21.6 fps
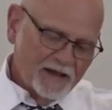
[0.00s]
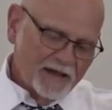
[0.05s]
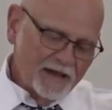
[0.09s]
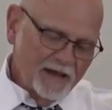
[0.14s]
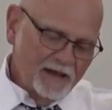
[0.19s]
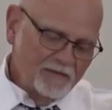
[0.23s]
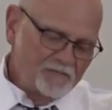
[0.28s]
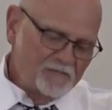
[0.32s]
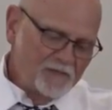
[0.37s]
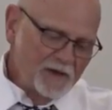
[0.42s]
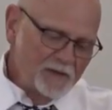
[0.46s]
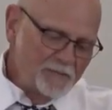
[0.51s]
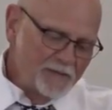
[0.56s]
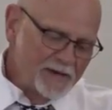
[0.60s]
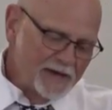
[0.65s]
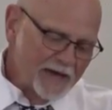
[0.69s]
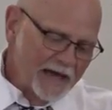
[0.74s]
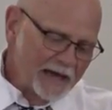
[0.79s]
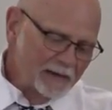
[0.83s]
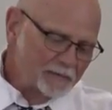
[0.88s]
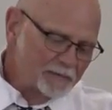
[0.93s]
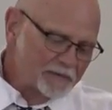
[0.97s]
if he
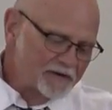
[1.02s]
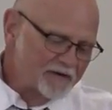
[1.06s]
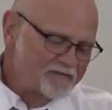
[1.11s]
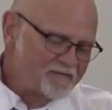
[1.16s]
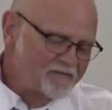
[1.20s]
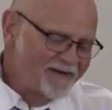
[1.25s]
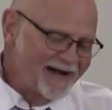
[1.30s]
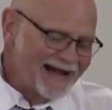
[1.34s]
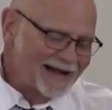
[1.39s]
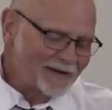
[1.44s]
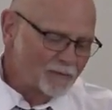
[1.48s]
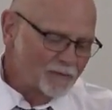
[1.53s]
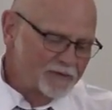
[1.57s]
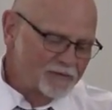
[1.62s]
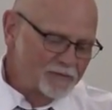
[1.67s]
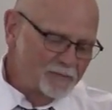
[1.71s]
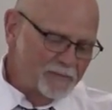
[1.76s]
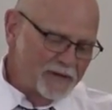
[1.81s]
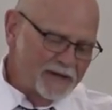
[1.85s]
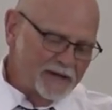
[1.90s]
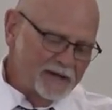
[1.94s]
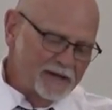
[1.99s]
be able to fight
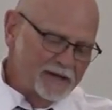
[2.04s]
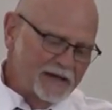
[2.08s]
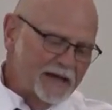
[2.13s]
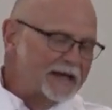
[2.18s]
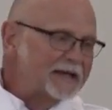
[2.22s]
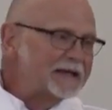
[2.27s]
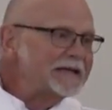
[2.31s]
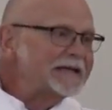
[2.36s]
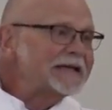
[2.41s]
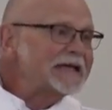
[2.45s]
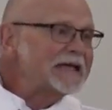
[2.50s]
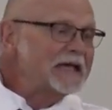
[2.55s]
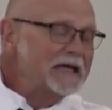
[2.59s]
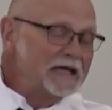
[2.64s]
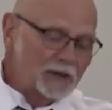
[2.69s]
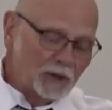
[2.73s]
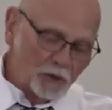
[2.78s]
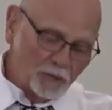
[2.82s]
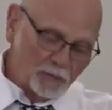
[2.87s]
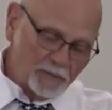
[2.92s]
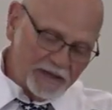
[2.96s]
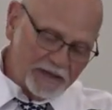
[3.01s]
with me and to
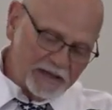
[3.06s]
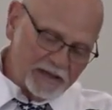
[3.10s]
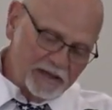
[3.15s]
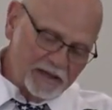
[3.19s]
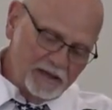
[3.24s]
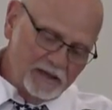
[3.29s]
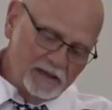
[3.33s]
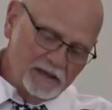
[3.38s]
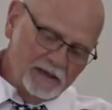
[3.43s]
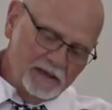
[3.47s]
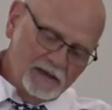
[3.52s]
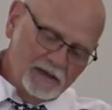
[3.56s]
kill me,